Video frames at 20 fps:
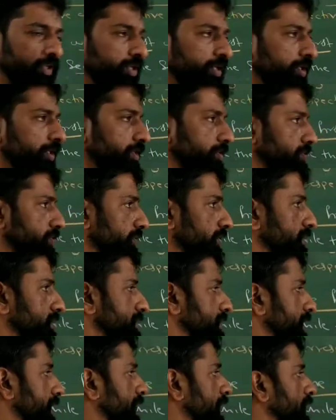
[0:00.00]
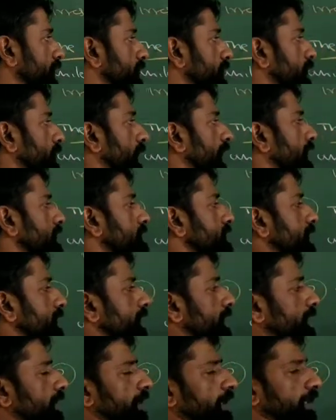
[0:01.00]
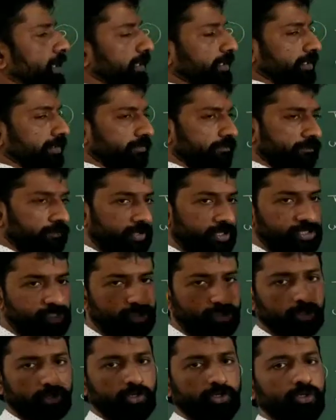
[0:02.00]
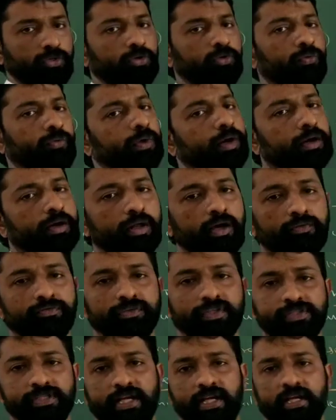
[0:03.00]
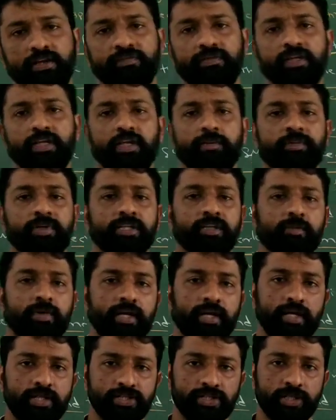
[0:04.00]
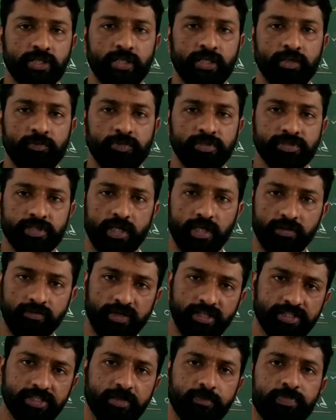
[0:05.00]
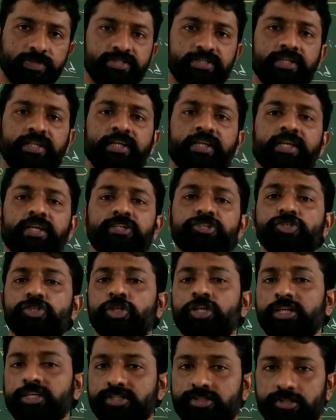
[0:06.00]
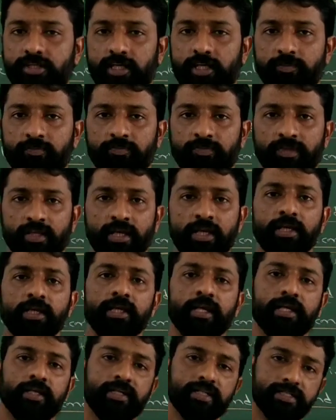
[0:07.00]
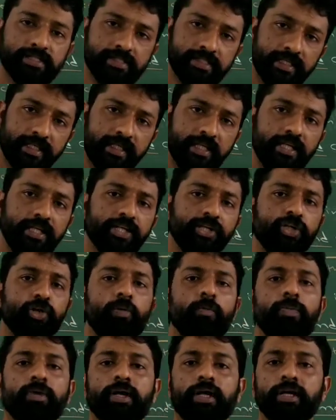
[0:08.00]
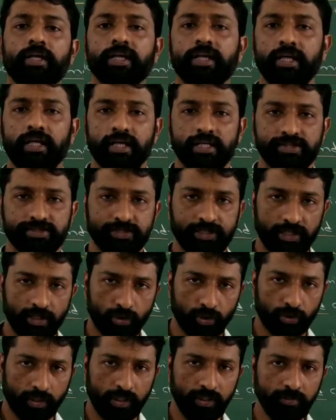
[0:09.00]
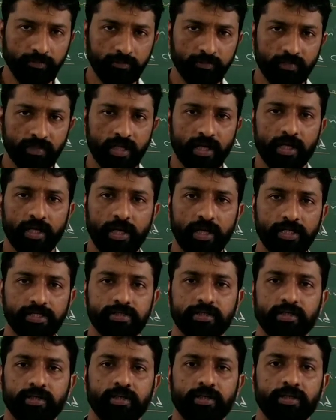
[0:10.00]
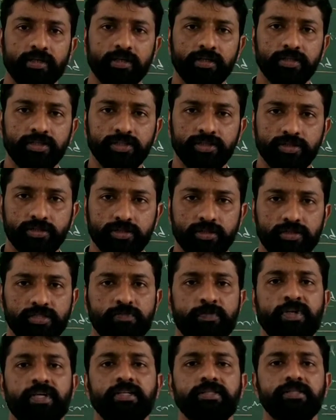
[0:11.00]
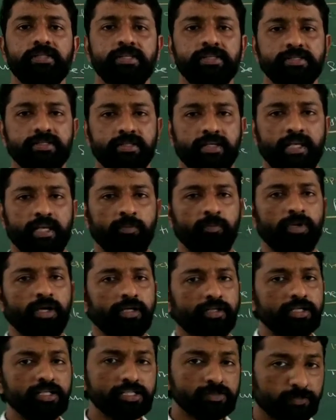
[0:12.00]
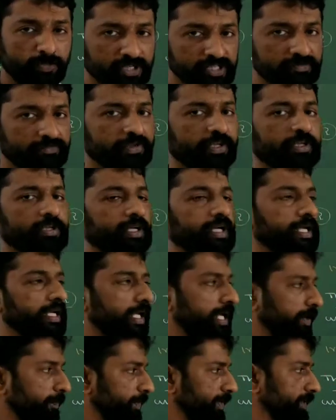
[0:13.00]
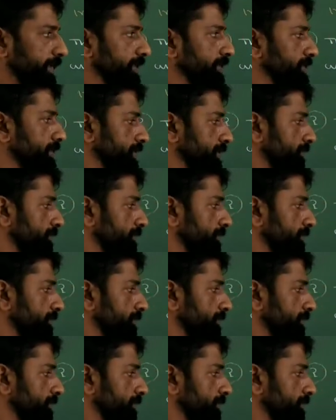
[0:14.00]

So the second rule is the first word of the scientific name or the biological name is always representing a genus name, and the second component is denoting its species name or the specific epithet.